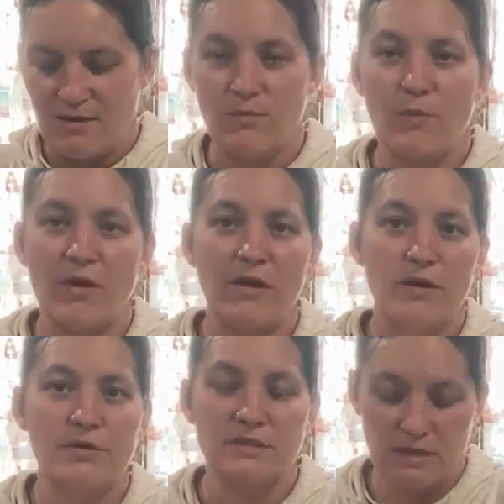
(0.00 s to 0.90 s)
Remember how I
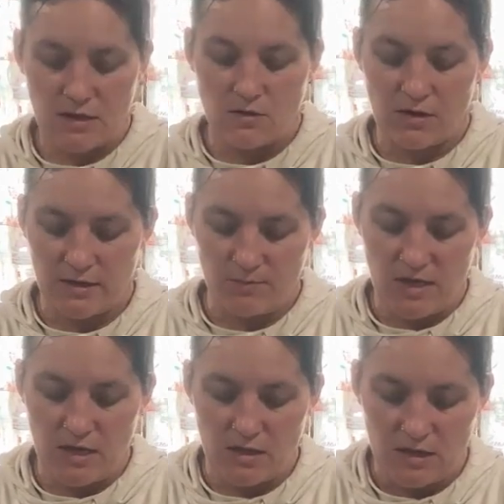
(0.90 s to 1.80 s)
always say I don't like
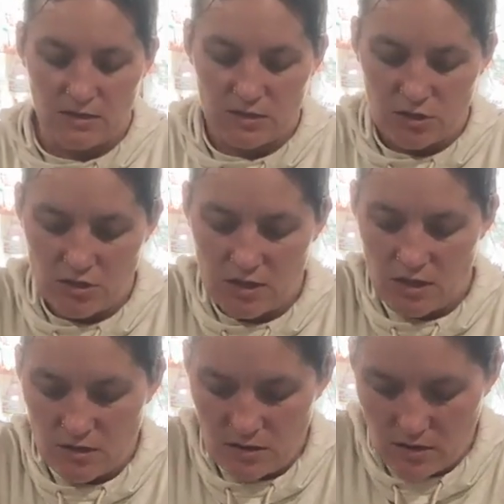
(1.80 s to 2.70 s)
making things dirty?
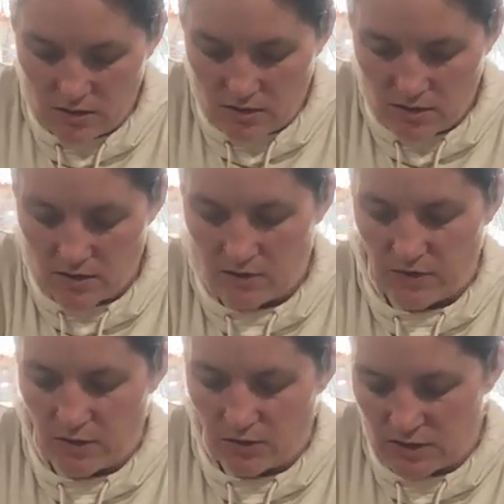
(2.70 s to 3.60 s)
There we
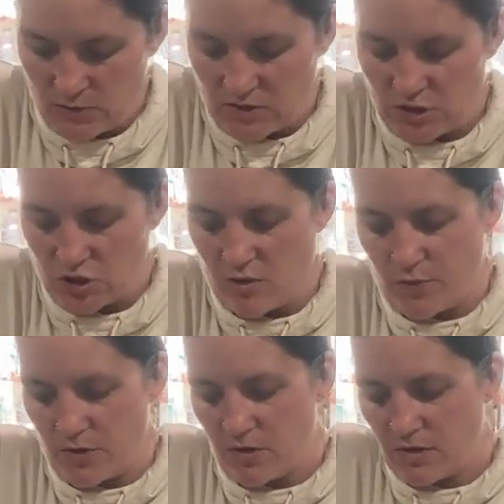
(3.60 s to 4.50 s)
go, this one's
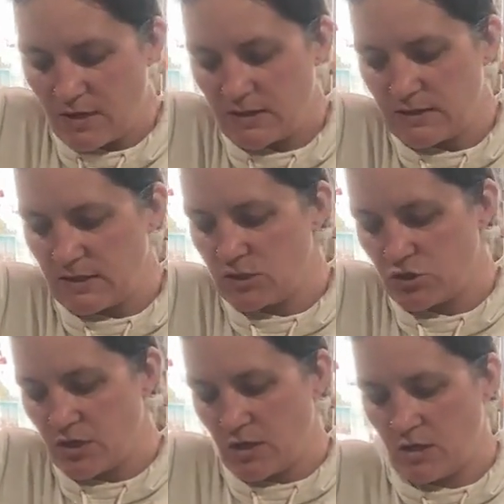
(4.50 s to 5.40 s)
sharper, that's the
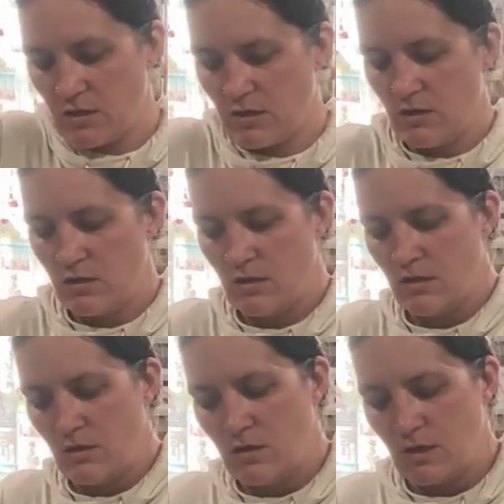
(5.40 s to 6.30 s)
trick.
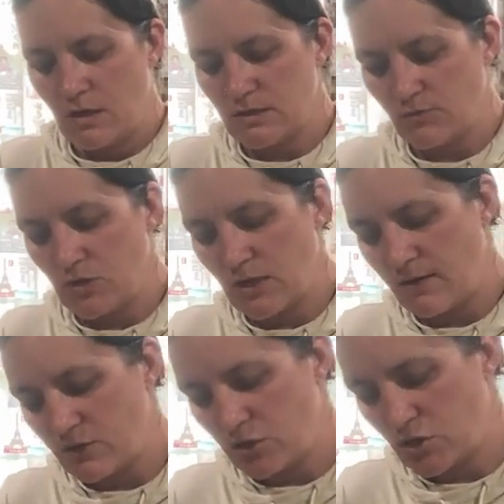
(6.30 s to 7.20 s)
Guess I'm gonna
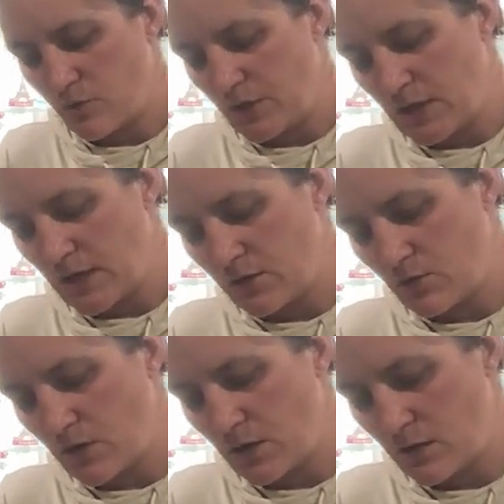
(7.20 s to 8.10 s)
have to sharpen that other one.